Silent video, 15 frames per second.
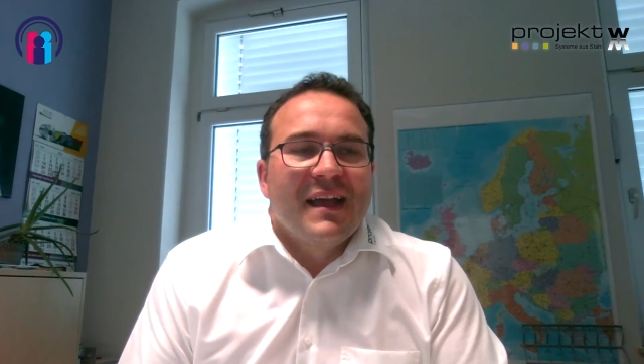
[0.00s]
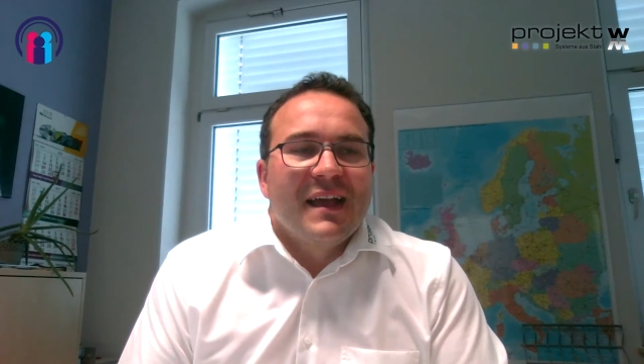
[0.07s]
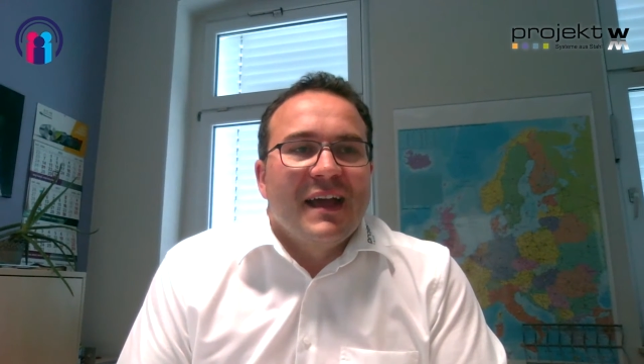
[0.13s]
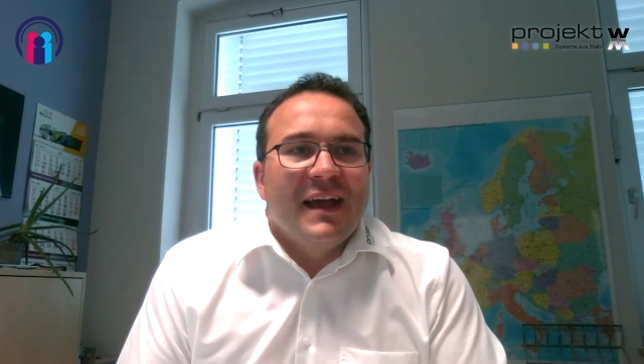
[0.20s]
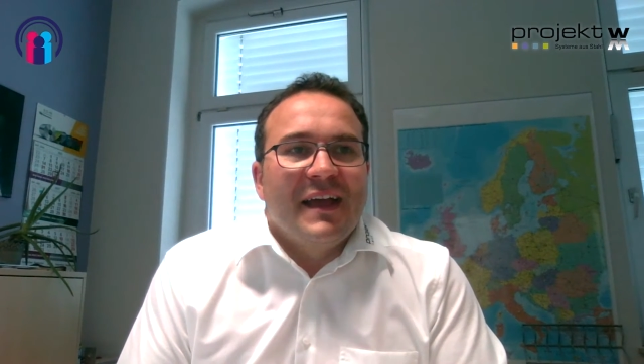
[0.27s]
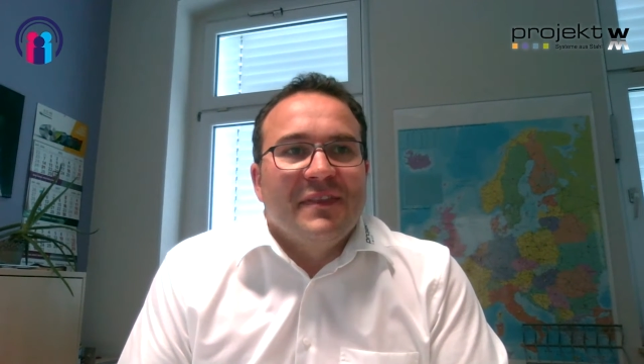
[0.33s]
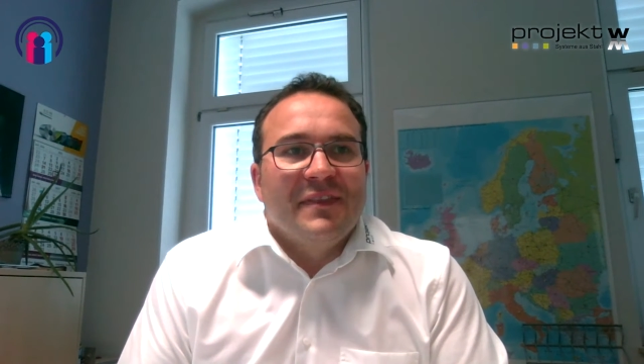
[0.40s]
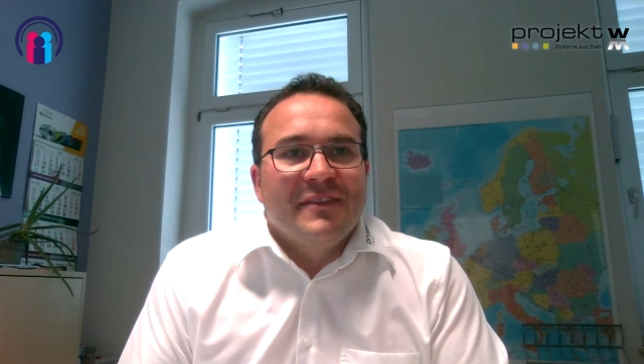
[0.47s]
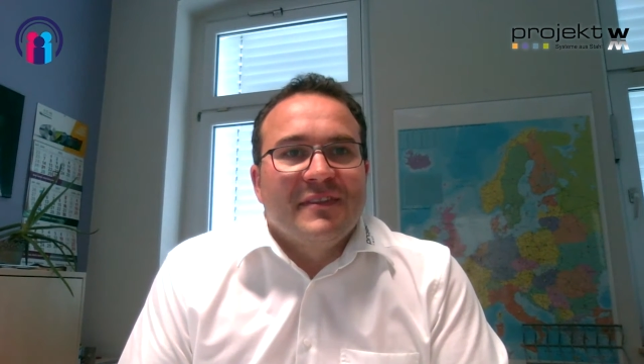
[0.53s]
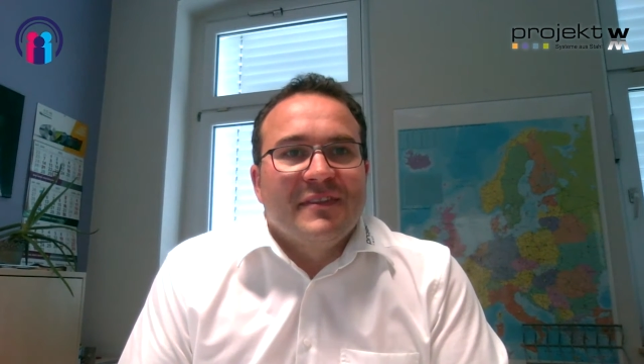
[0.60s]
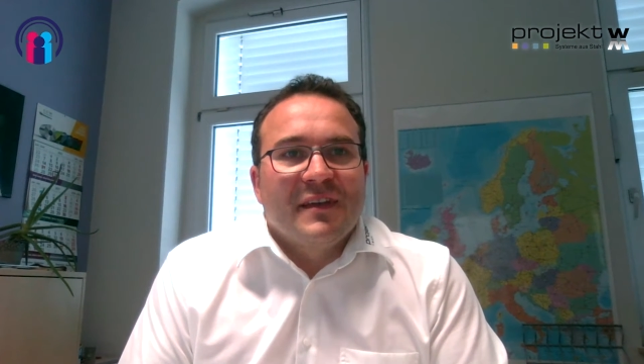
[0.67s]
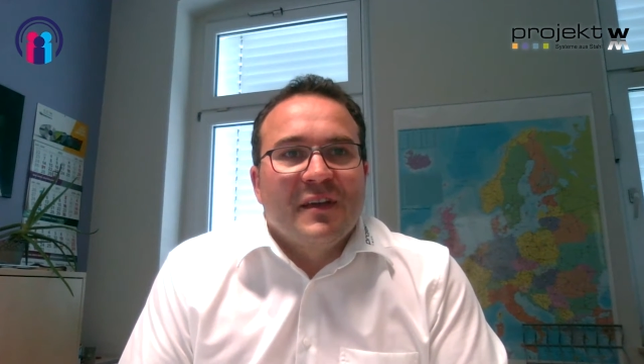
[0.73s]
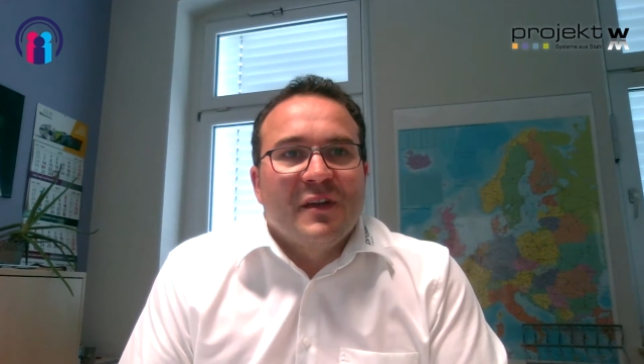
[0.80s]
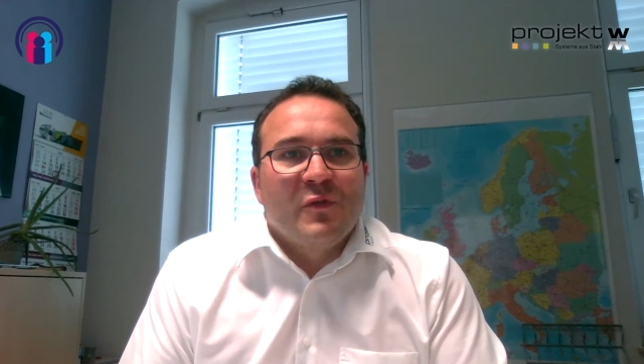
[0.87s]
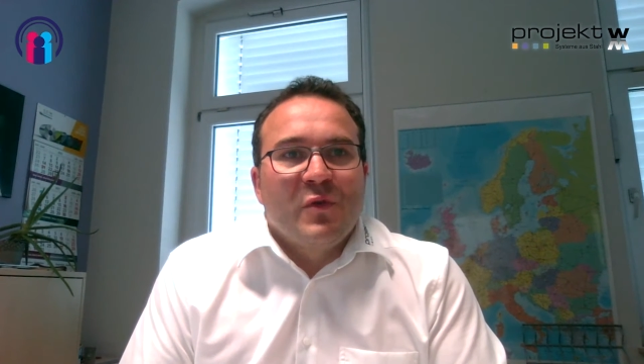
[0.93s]
and
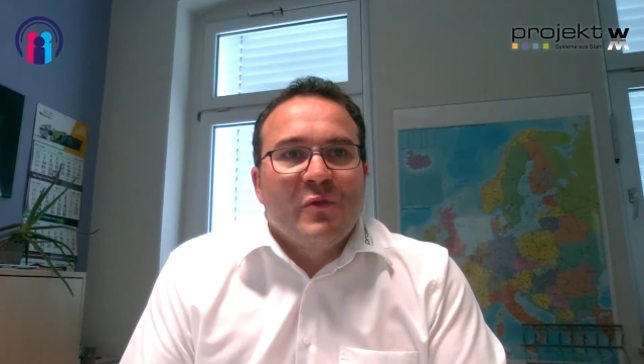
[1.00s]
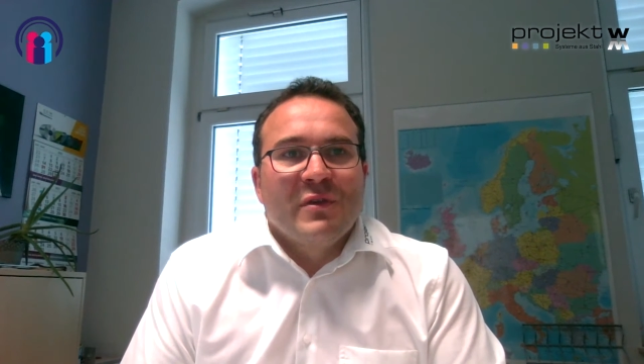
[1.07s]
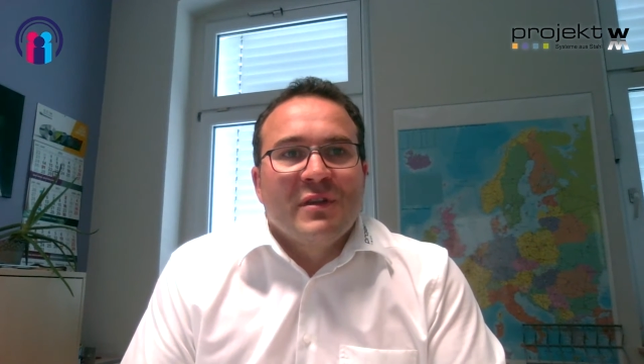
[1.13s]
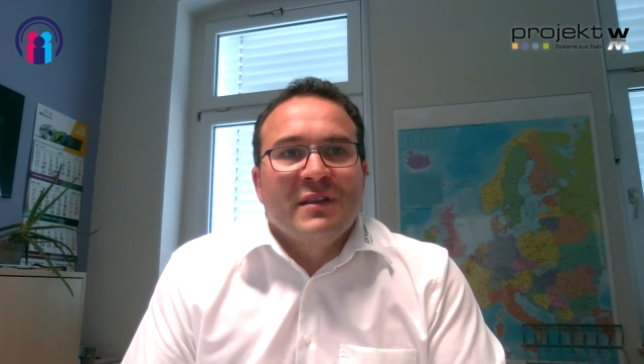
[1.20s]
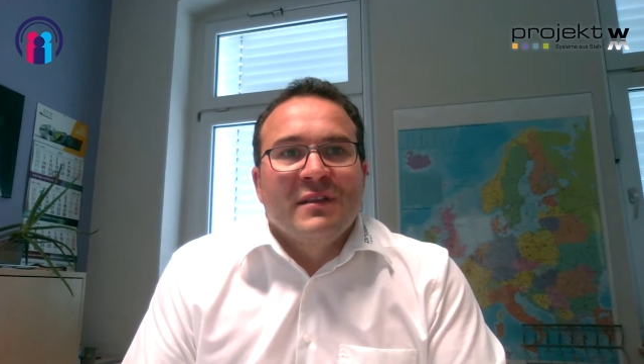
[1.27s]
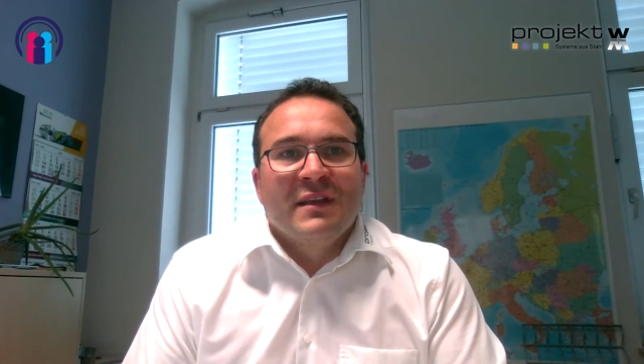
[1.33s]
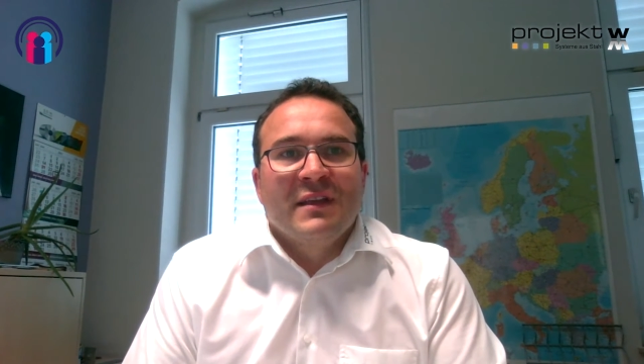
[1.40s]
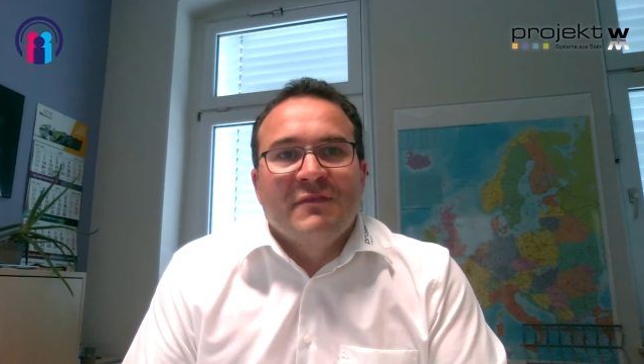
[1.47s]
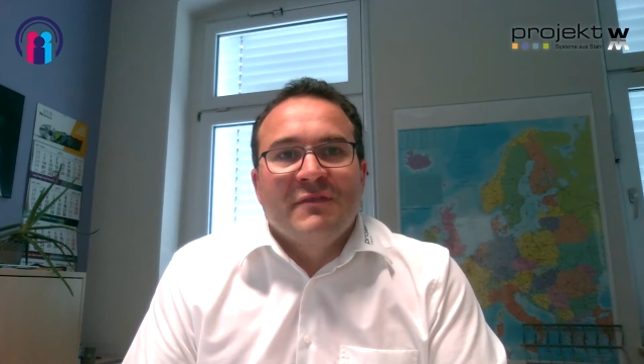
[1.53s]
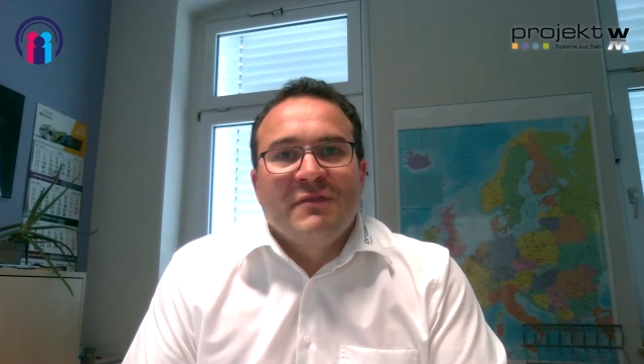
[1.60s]
we will give